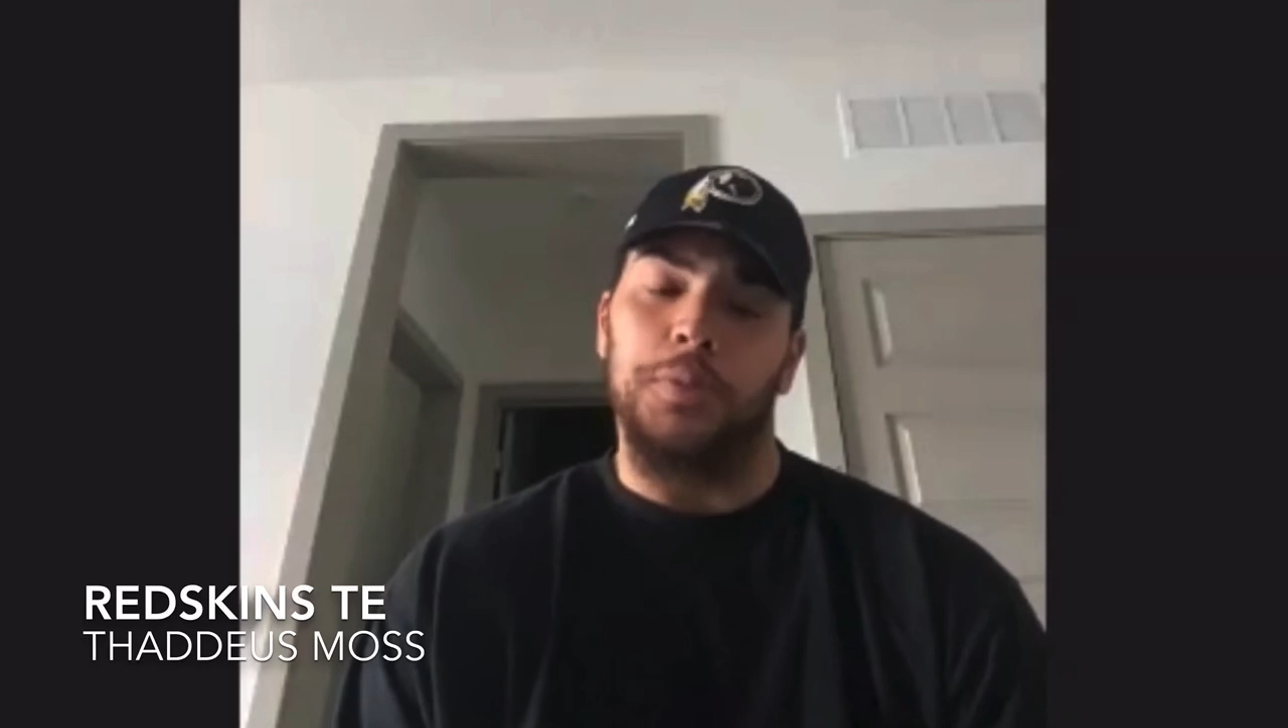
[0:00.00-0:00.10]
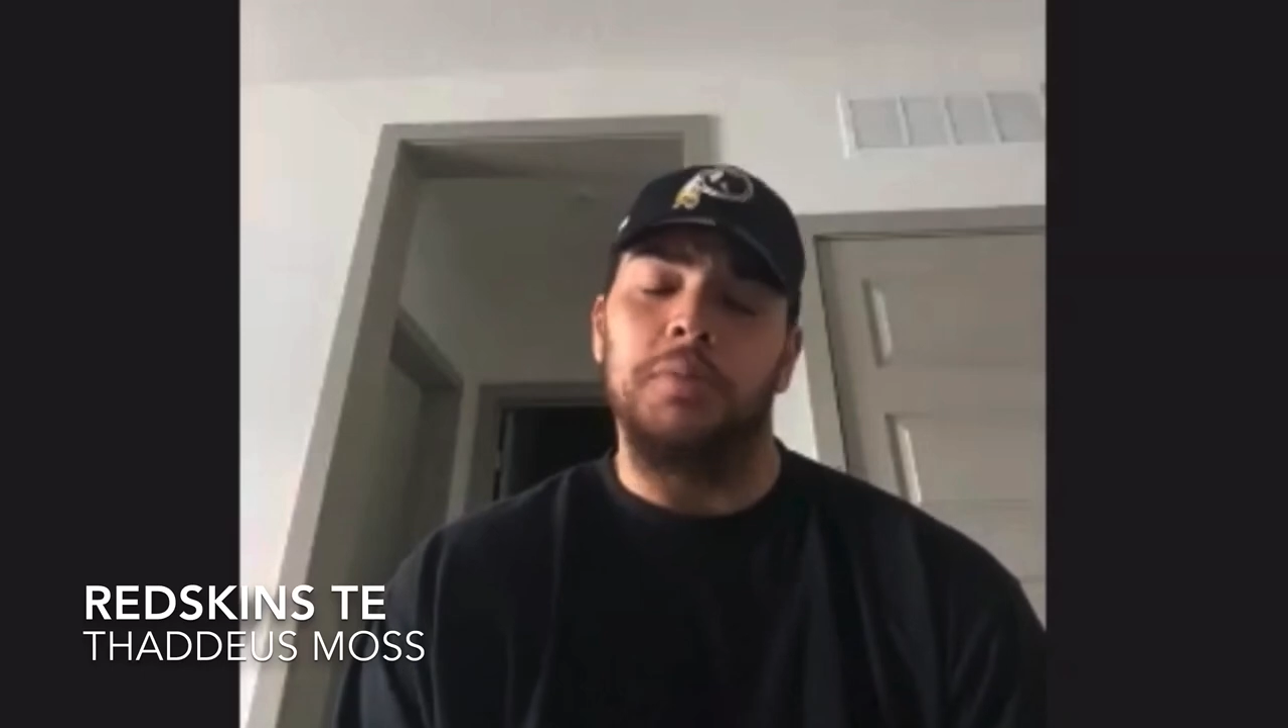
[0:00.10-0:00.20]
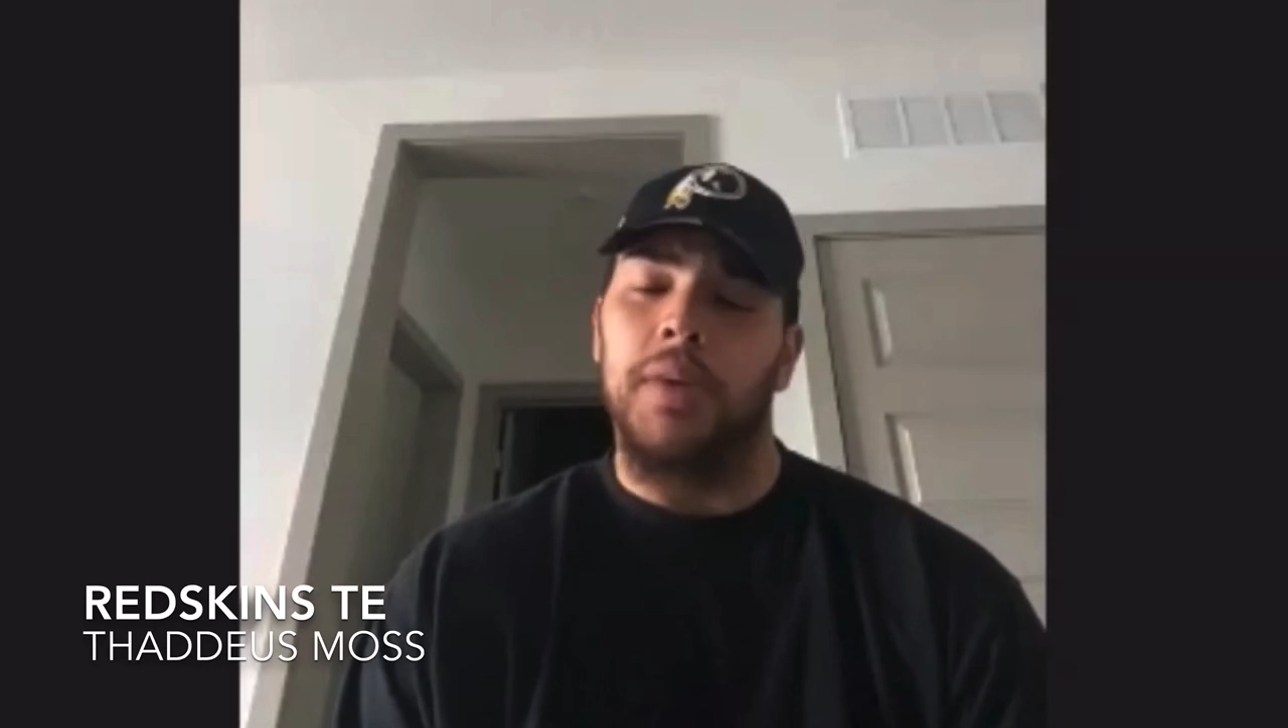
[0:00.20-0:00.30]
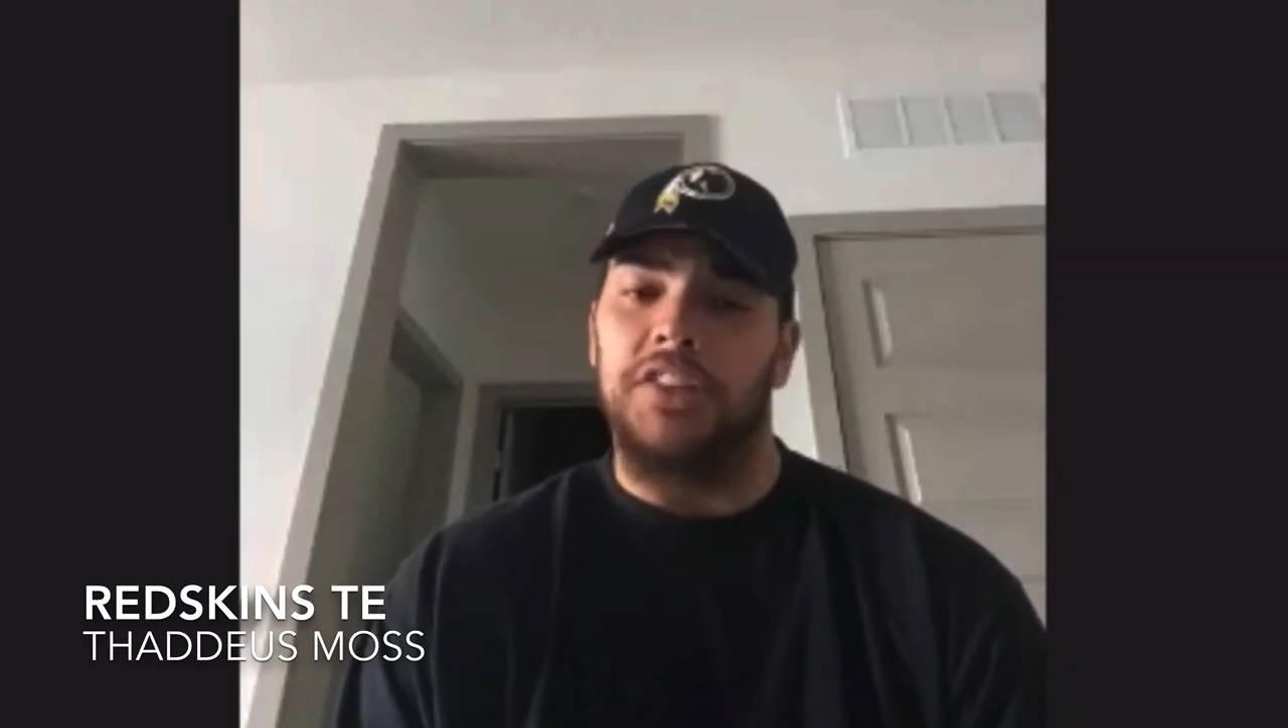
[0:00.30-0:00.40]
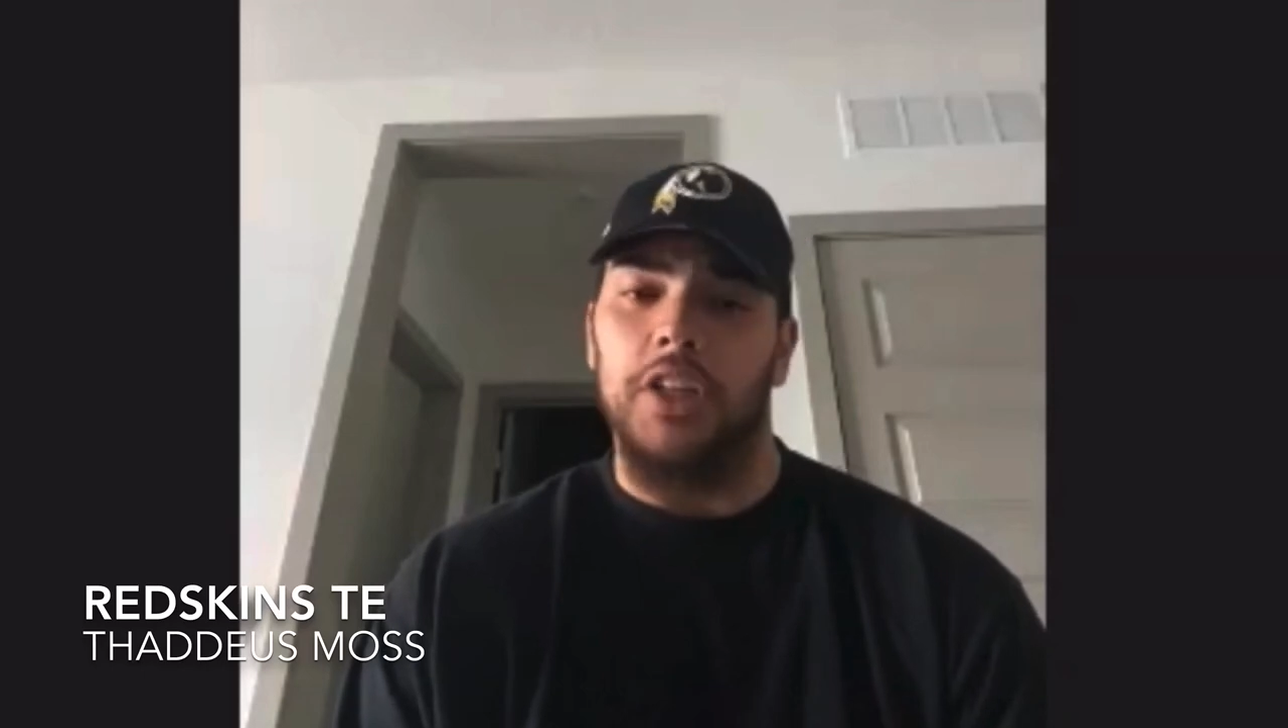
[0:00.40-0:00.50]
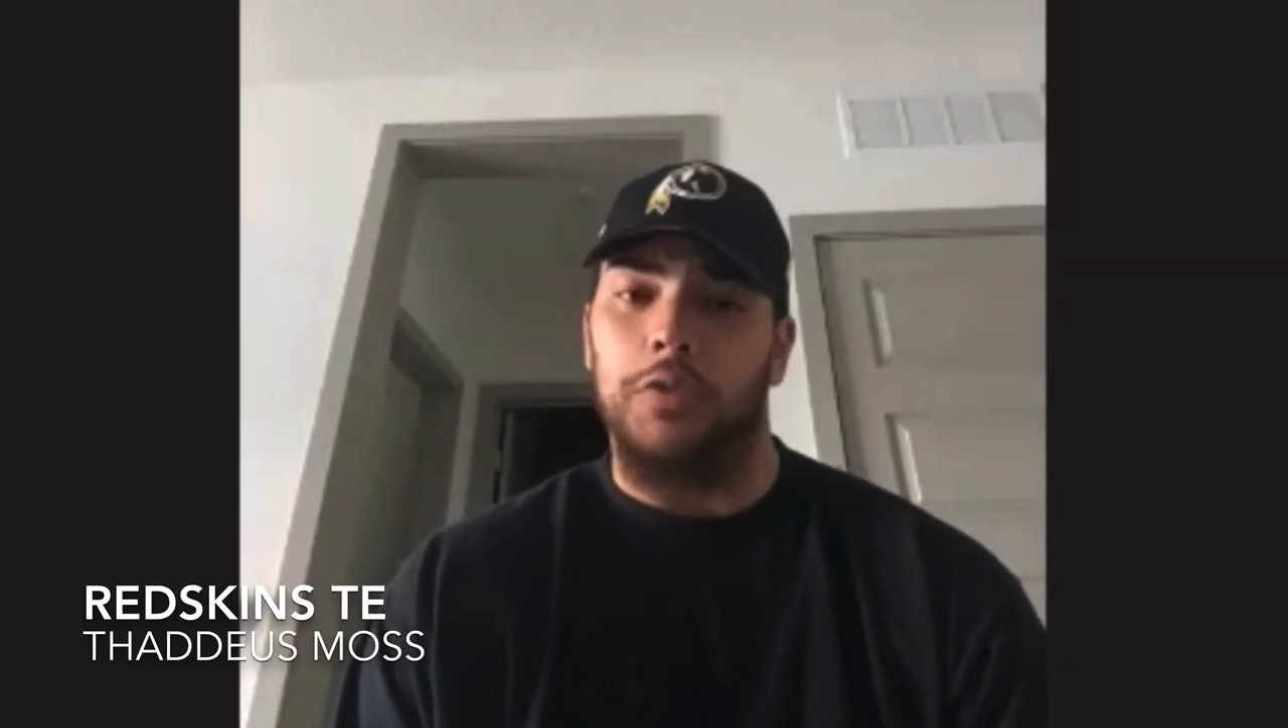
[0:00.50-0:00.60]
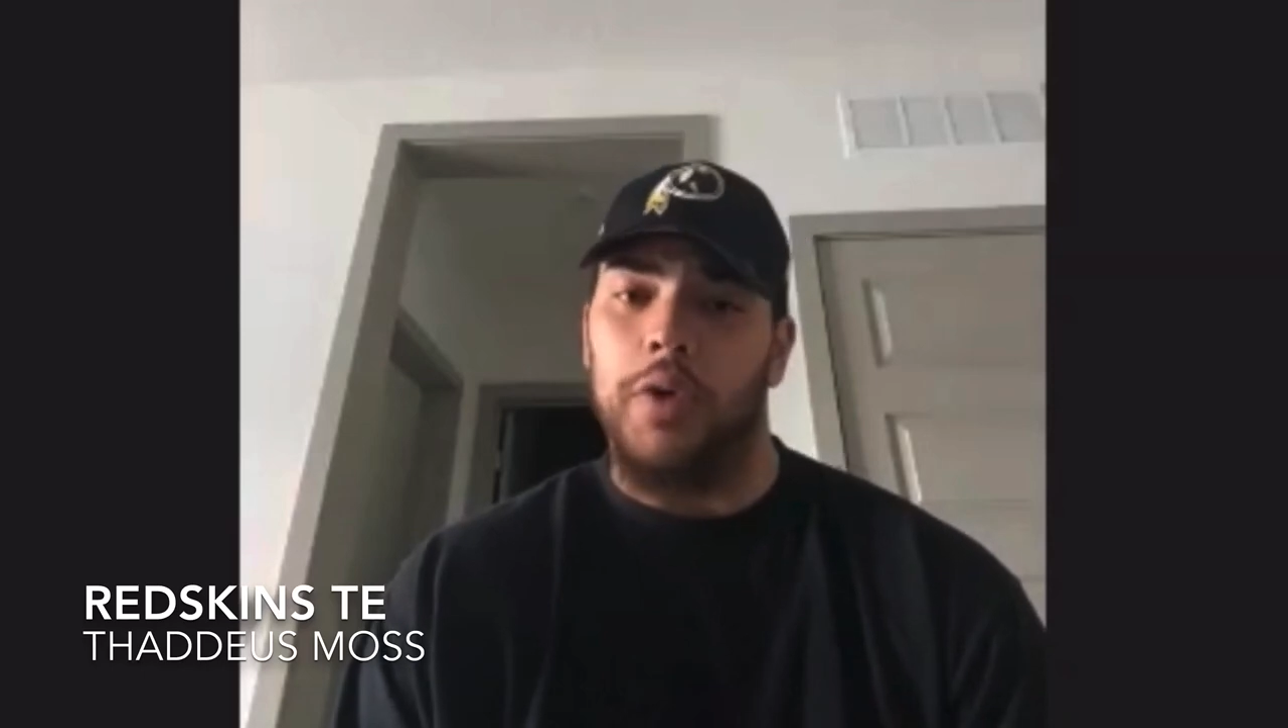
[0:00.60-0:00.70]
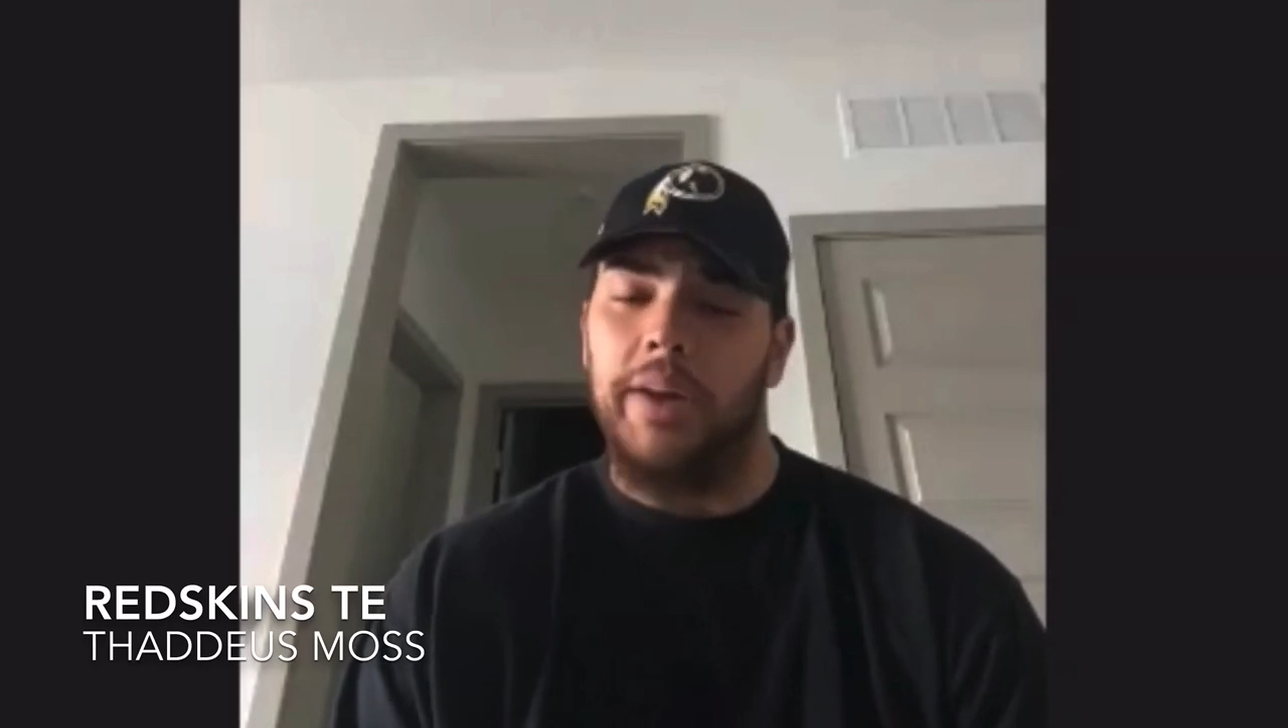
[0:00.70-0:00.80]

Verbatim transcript: myself right